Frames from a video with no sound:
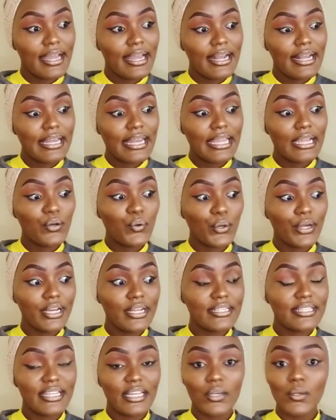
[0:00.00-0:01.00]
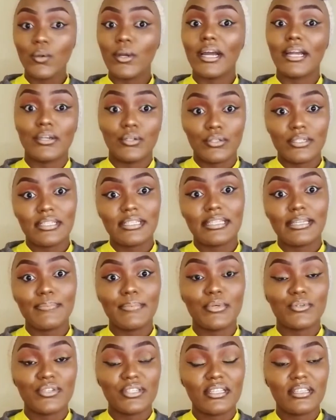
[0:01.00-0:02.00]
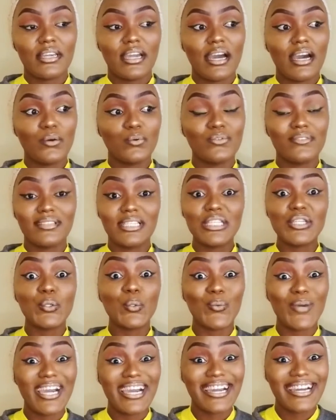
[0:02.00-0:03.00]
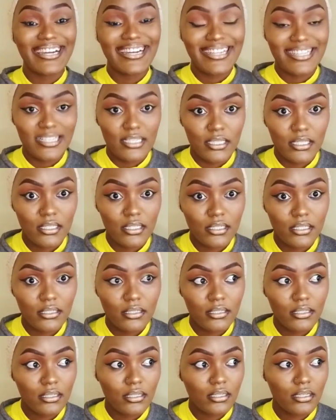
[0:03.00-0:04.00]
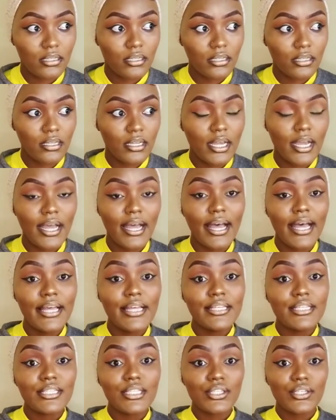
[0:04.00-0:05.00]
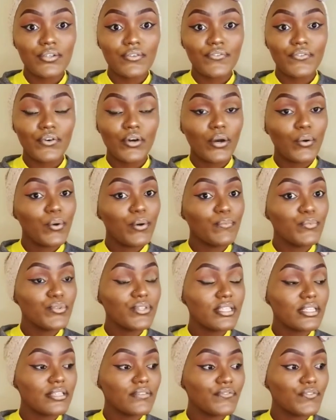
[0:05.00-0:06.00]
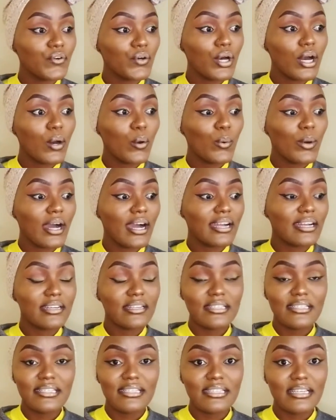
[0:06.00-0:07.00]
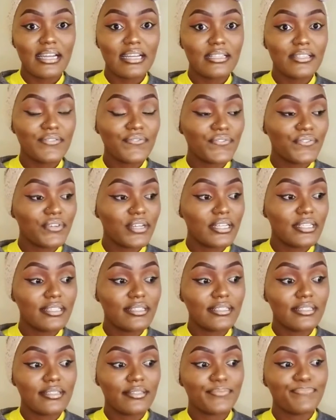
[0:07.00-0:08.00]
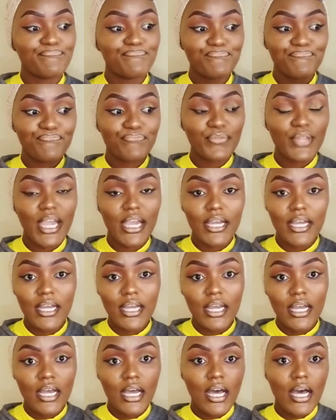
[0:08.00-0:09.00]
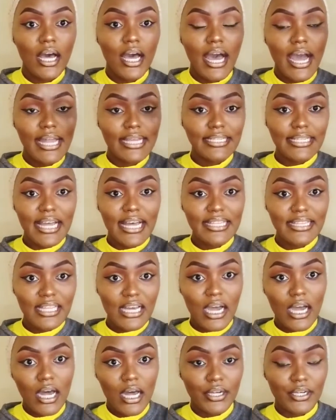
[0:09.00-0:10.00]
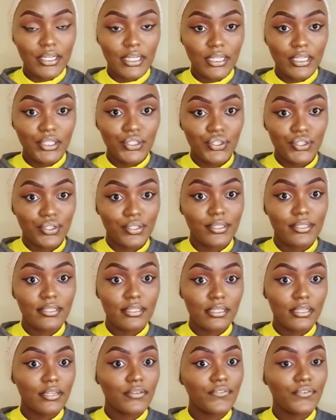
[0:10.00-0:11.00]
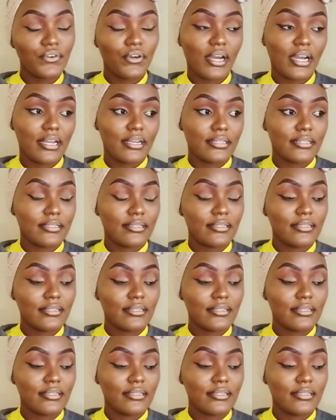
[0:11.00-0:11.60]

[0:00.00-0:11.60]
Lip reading: Like when I tell you cannot sleep outside the house, you can't. So for our Christians friends and other religions, if you can